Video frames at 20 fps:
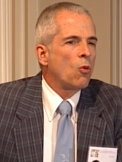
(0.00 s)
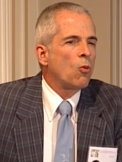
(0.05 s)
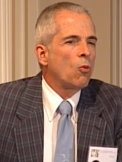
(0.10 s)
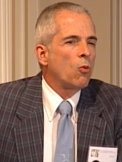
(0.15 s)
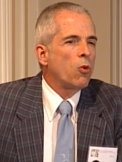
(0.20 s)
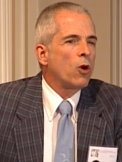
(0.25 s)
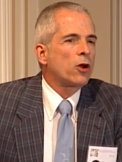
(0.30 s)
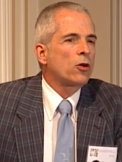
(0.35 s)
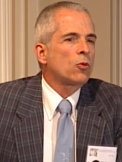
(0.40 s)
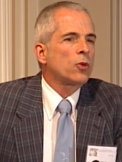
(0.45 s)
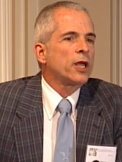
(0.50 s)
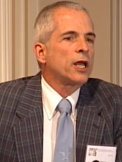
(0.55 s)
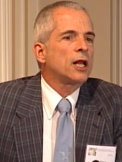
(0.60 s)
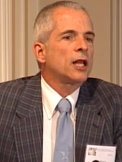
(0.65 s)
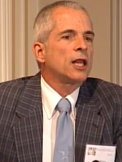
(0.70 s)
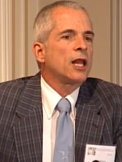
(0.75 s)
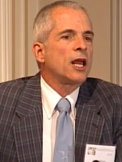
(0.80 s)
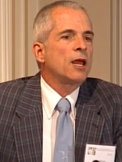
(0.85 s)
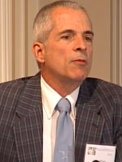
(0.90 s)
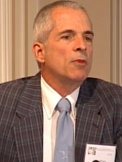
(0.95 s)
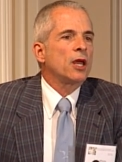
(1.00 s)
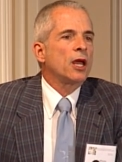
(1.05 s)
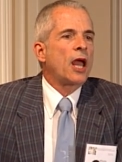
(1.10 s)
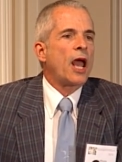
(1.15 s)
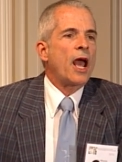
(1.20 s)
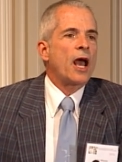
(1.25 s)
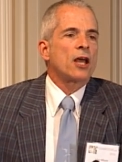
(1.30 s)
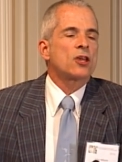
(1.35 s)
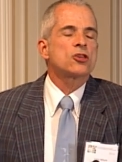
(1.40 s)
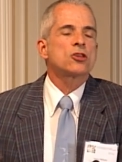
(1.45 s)
what are we claiming
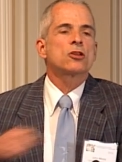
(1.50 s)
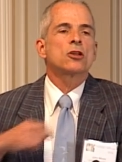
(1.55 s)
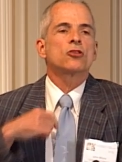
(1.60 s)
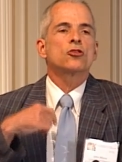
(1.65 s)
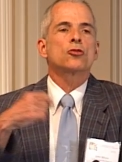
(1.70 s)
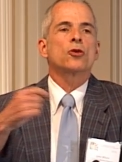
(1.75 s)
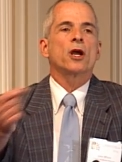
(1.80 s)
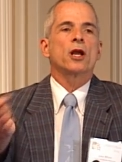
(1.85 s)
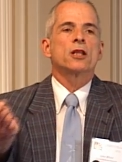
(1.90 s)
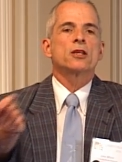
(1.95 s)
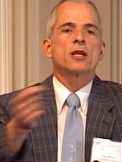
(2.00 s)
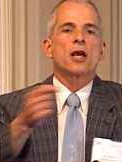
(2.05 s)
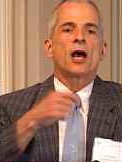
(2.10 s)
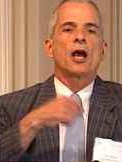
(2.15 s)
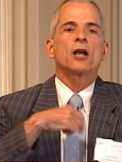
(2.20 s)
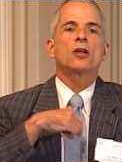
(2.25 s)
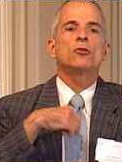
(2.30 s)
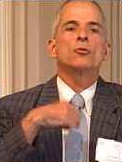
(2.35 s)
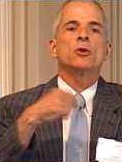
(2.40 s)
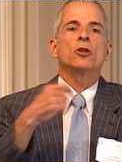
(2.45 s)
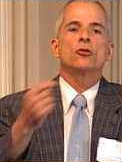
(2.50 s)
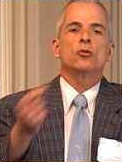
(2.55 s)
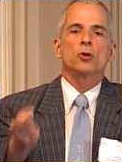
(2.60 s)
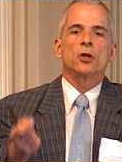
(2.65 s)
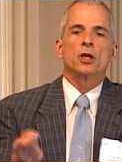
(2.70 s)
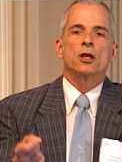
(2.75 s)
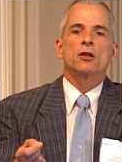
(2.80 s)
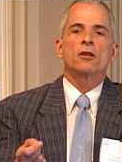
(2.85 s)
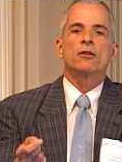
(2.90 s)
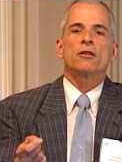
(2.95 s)
has to transact
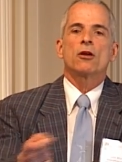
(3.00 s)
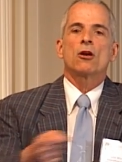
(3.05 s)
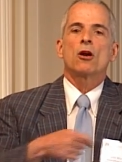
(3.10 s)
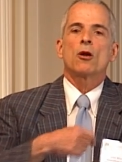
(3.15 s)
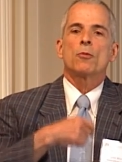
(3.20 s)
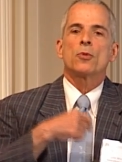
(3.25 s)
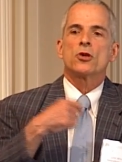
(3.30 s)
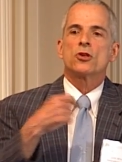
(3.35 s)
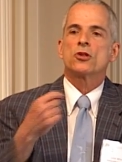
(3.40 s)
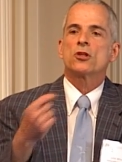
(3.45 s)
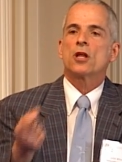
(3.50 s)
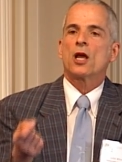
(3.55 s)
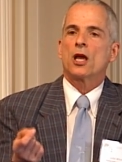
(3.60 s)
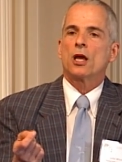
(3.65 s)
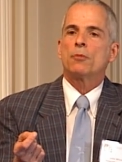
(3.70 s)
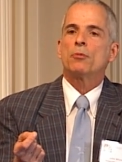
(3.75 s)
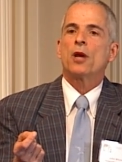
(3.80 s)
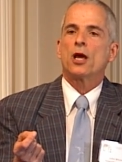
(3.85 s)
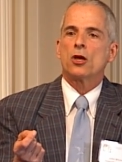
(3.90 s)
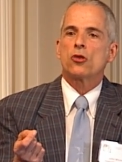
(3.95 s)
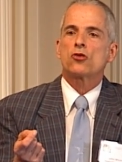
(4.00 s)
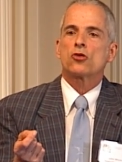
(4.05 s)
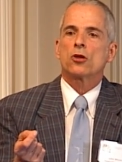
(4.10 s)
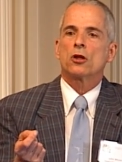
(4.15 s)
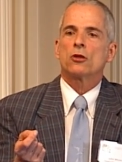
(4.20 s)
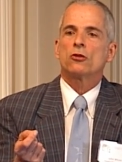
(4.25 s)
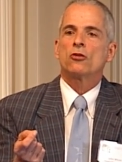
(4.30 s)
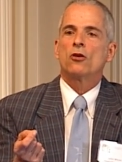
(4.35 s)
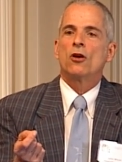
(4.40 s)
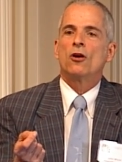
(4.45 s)
between therapist and
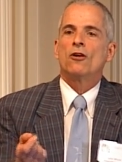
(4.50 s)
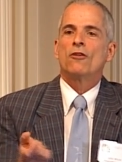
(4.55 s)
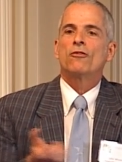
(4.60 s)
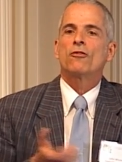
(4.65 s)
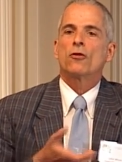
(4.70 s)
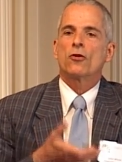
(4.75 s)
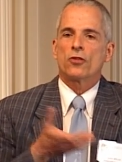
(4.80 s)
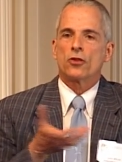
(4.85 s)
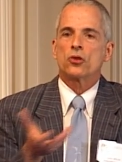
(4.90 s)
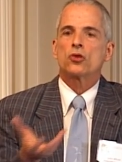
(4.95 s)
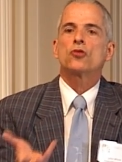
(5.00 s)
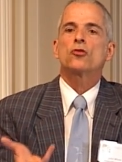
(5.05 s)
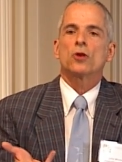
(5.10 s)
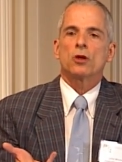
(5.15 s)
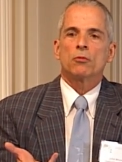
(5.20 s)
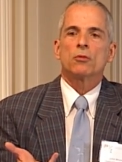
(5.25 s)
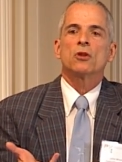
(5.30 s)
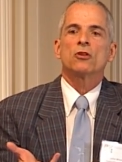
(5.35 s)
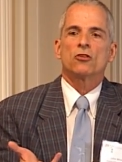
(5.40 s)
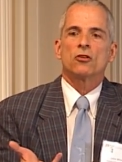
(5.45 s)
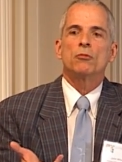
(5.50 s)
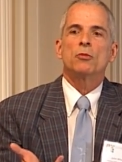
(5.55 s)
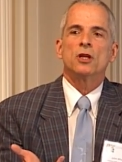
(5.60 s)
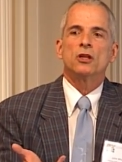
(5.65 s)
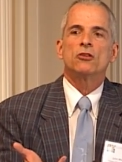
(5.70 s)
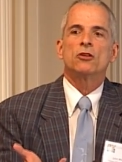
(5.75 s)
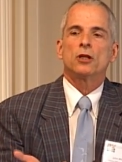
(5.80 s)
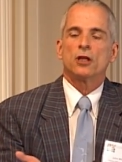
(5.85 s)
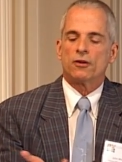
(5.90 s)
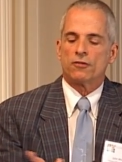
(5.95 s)
patient for this treatment to be
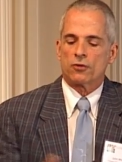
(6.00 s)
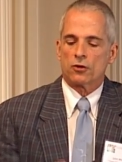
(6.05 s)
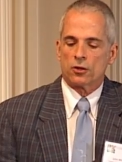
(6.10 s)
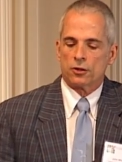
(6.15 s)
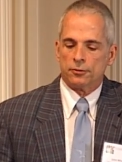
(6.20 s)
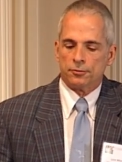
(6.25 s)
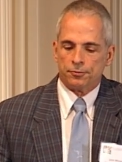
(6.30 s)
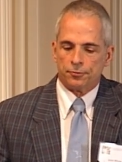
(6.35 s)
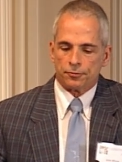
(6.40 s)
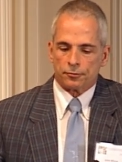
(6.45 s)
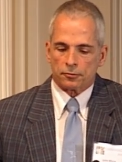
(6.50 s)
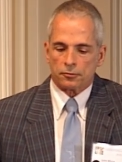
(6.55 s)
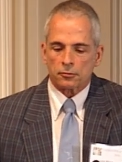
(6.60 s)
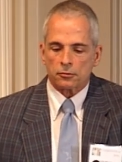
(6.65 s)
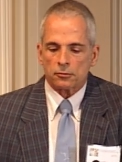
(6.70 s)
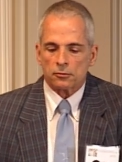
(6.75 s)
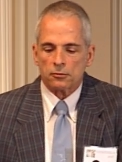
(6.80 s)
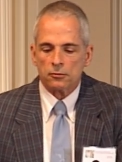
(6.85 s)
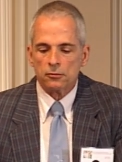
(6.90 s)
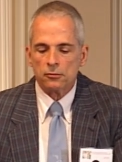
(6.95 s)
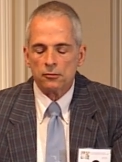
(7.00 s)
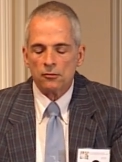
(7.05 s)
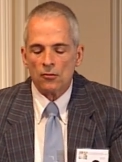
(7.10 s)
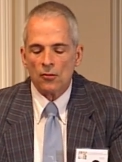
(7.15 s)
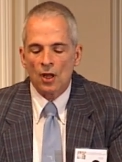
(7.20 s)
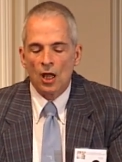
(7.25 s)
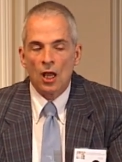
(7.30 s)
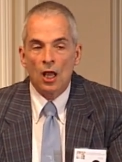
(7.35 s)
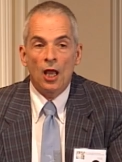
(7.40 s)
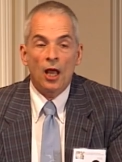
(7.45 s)
delivered?
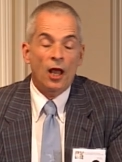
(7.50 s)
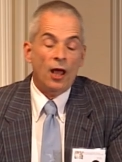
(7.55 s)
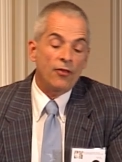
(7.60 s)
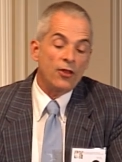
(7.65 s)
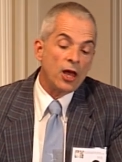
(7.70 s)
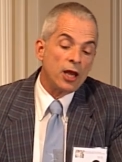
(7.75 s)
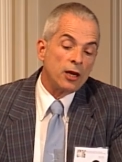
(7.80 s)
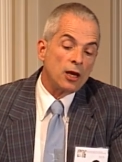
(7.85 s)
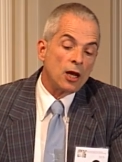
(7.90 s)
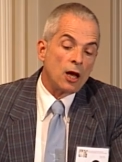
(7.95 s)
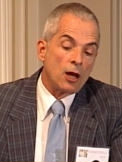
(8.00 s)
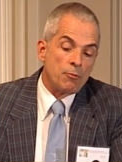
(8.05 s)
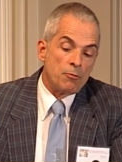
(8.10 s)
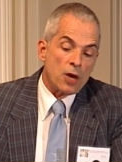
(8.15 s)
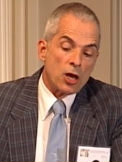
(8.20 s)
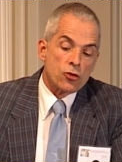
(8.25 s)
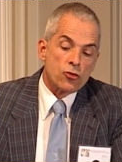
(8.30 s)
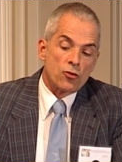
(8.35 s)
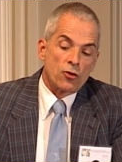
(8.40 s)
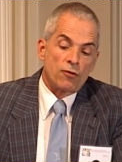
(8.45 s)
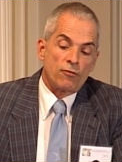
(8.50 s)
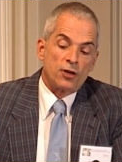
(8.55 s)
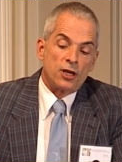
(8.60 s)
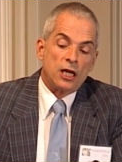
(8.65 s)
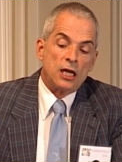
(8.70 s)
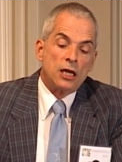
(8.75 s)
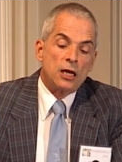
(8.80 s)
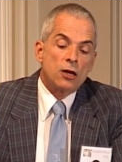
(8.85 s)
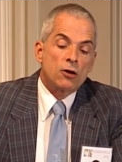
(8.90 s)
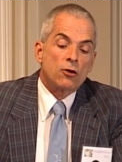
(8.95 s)
And then a measure of
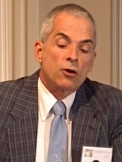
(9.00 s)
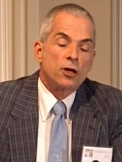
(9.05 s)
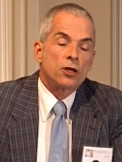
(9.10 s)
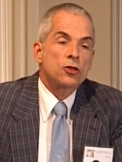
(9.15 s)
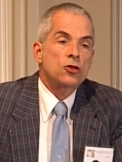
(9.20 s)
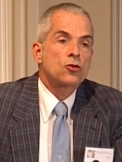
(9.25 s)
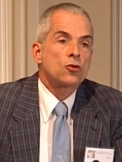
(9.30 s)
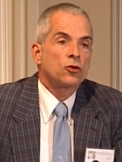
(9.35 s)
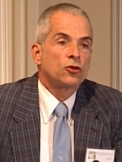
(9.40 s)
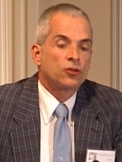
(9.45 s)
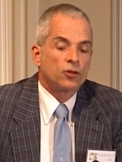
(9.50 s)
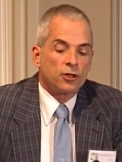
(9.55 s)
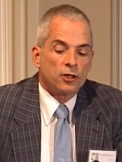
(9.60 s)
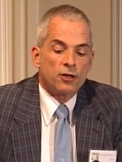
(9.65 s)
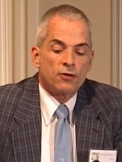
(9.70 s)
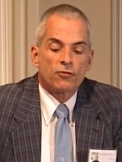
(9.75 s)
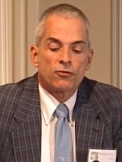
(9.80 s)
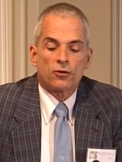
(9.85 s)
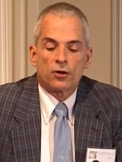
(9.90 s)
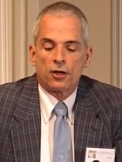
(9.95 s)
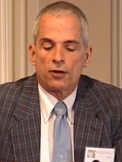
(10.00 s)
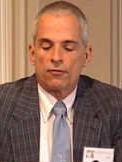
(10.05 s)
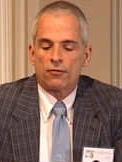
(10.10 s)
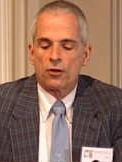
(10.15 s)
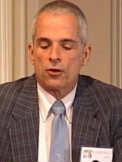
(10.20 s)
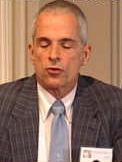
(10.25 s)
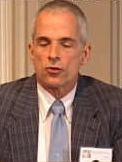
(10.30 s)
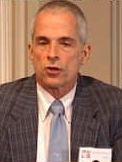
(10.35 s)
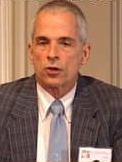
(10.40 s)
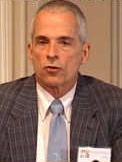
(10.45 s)
adherence or delivery of
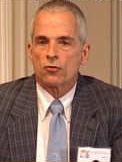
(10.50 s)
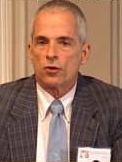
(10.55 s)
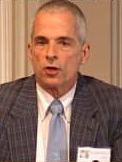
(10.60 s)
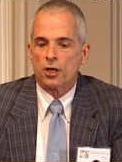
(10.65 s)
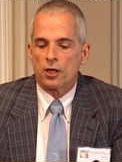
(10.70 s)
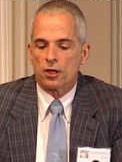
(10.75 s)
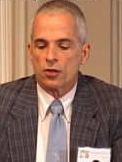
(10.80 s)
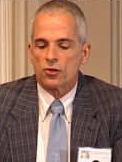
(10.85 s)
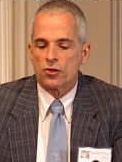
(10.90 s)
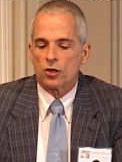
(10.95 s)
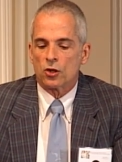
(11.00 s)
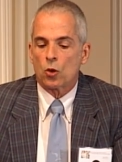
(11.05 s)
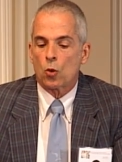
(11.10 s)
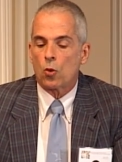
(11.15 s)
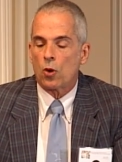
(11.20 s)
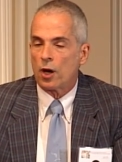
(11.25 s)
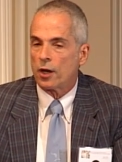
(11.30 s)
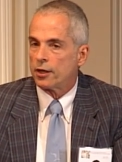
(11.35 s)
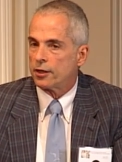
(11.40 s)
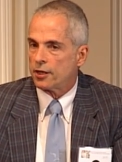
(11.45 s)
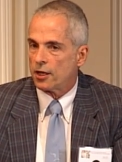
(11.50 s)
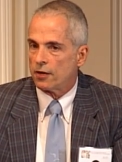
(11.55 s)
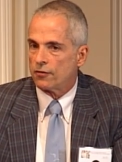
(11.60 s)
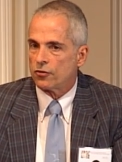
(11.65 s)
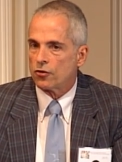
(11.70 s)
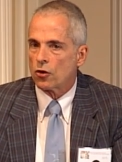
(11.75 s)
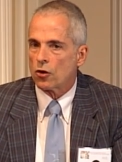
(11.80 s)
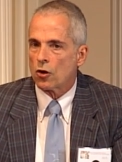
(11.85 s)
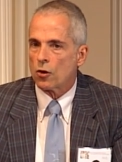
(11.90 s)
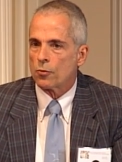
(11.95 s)
those ingredients in quantitative
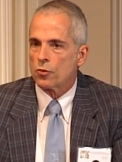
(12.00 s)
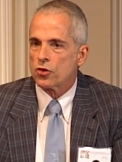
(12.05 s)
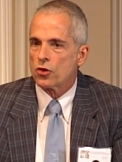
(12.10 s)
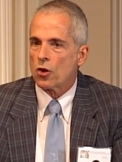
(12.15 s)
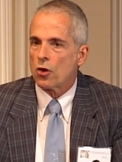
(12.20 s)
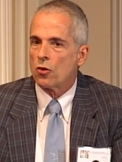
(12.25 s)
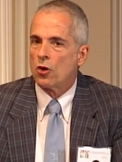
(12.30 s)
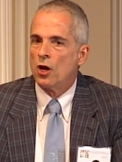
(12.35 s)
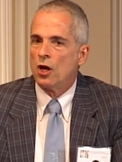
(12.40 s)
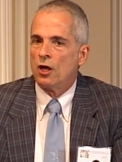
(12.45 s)
terms. So